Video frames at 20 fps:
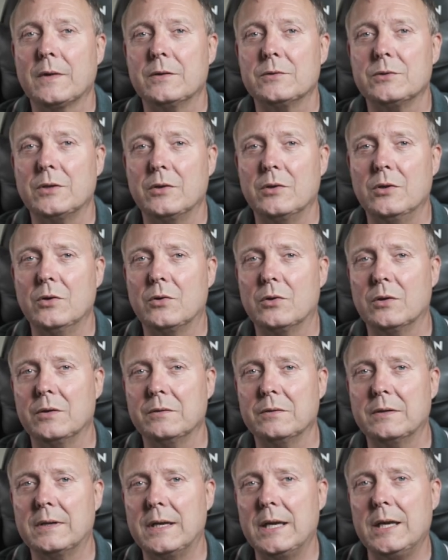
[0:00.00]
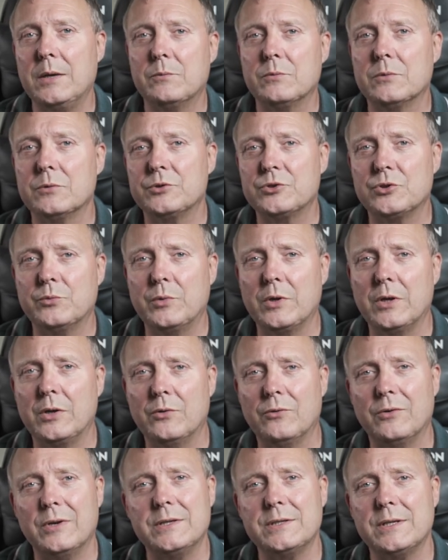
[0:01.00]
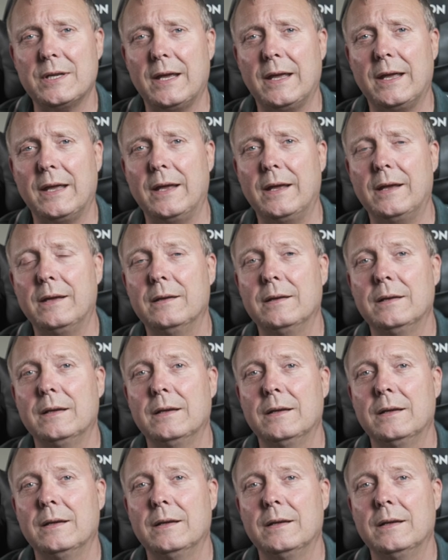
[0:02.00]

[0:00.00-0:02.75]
So you can keep some of the noise there